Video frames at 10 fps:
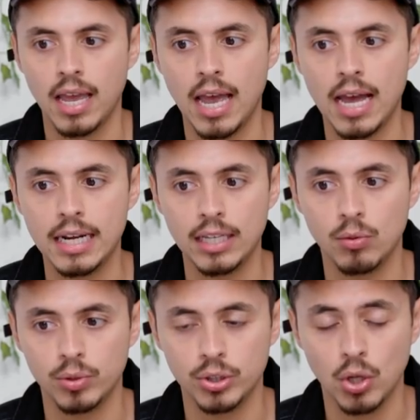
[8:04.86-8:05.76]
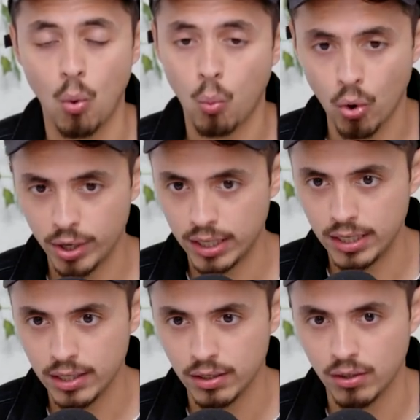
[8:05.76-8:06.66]
and he was
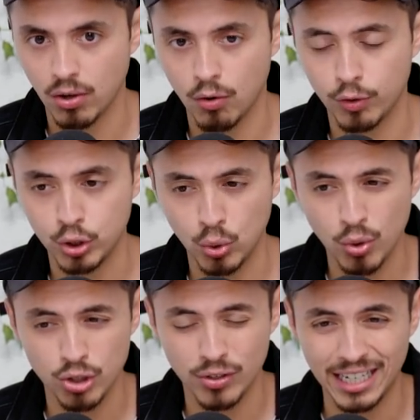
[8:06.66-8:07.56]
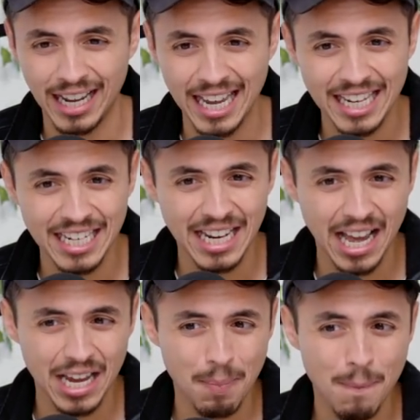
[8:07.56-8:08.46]
awarded over two hundred
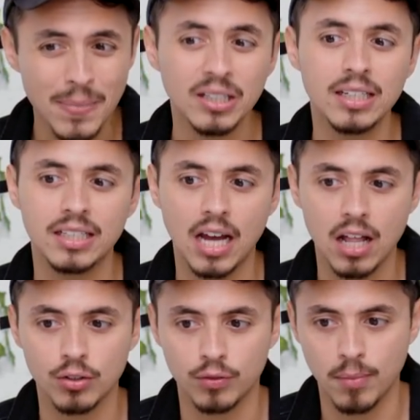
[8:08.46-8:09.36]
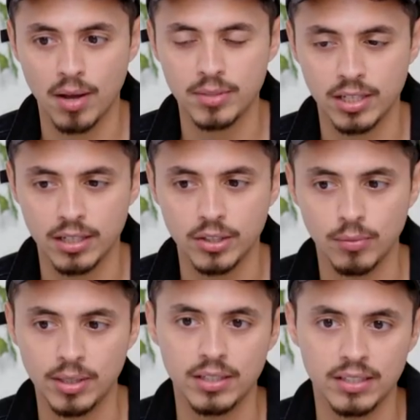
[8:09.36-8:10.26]
eighty-nine million dollars from
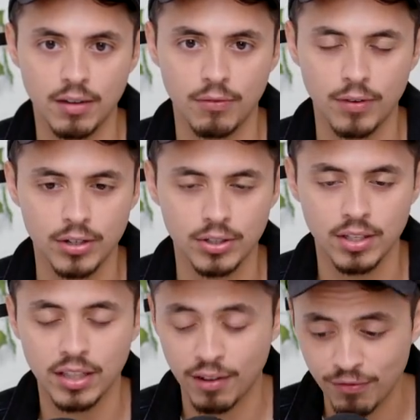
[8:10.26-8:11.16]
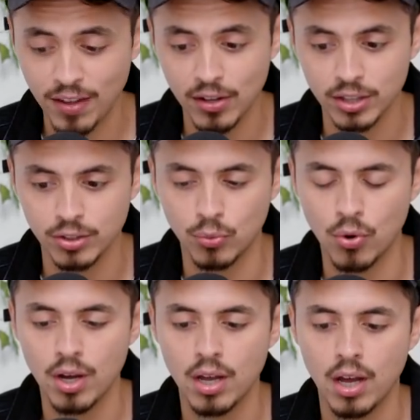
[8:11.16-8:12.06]
Monsanto because they, fared, they failed
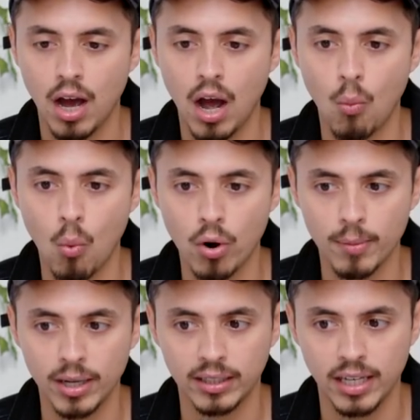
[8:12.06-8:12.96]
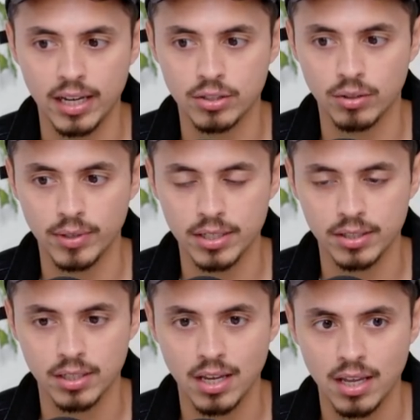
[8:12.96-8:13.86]
to uh, warn about the cancer
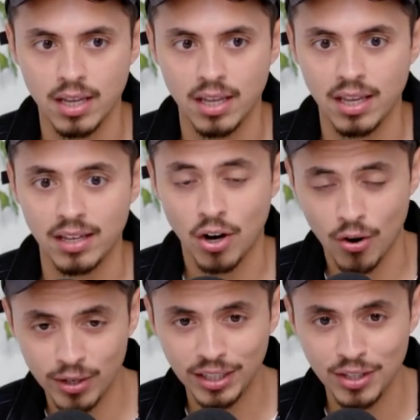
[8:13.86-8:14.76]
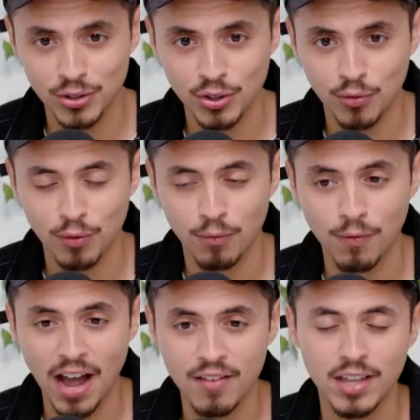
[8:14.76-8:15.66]
risks. Currently, there's over
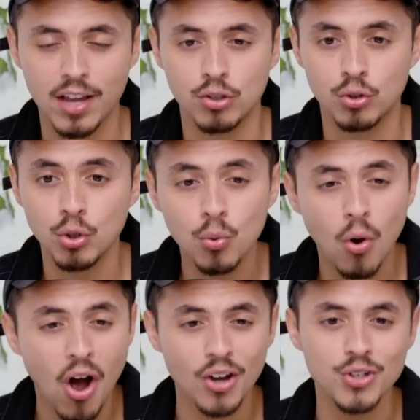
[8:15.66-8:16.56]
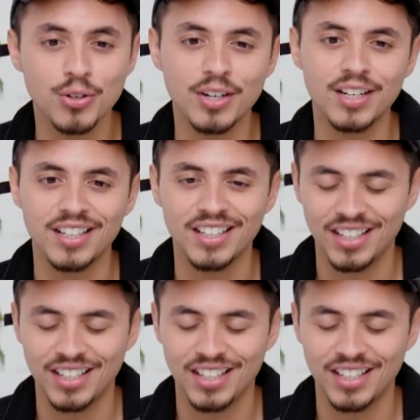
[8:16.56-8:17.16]
five thousand two hundred